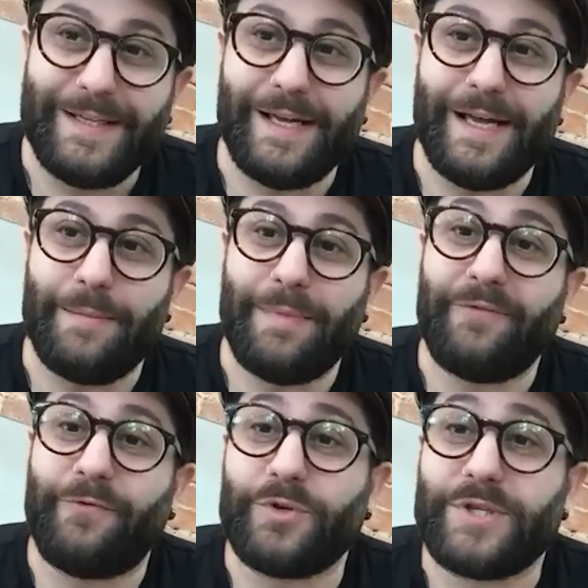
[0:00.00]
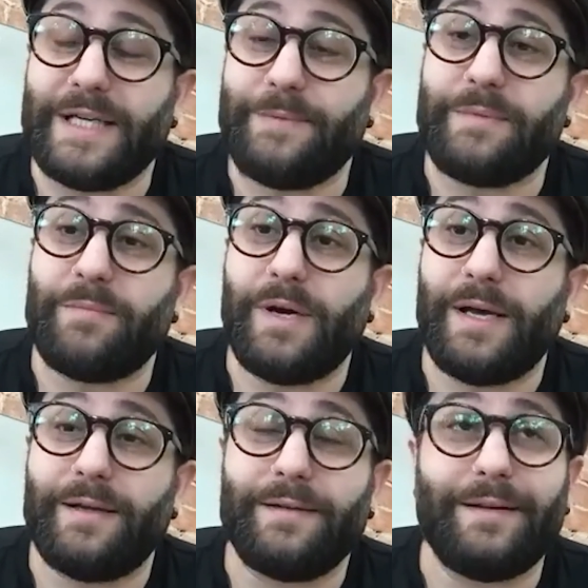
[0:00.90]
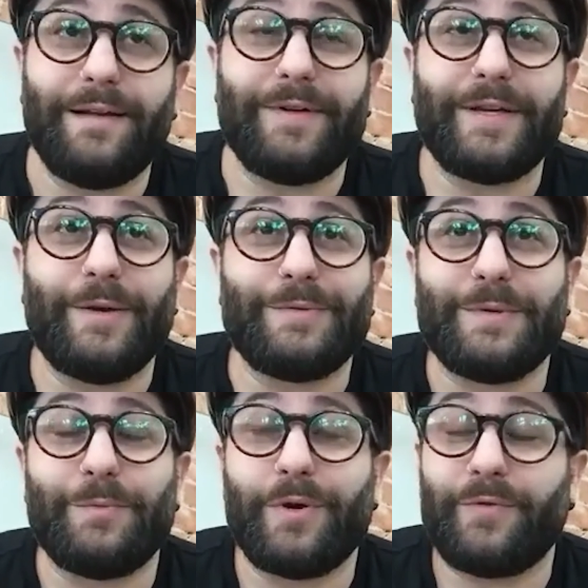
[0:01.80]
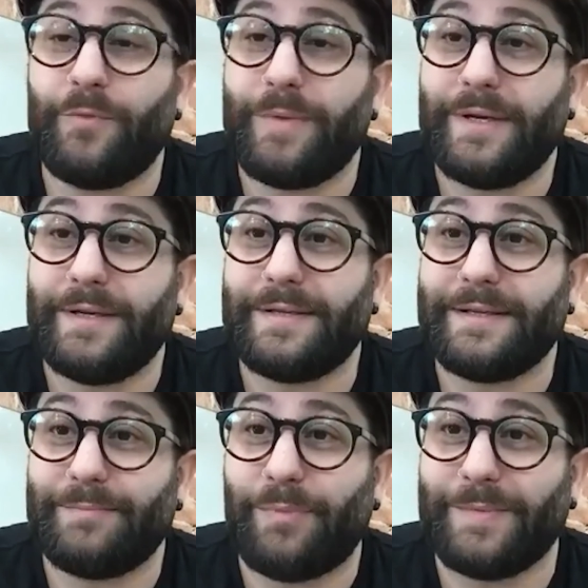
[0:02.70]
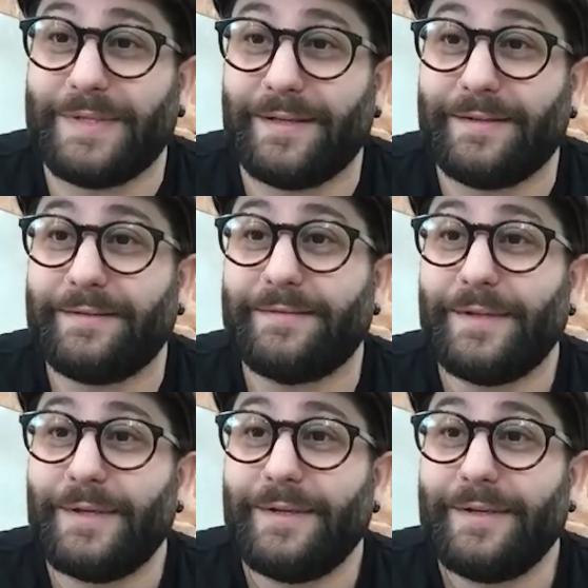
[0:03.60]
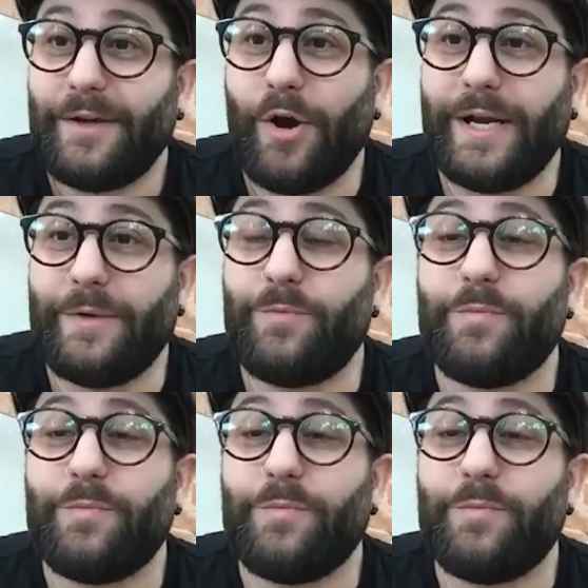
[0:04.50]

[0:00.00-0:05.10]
Unfortunately, with my lovely girls that work for me, listening to Bob Dylan, only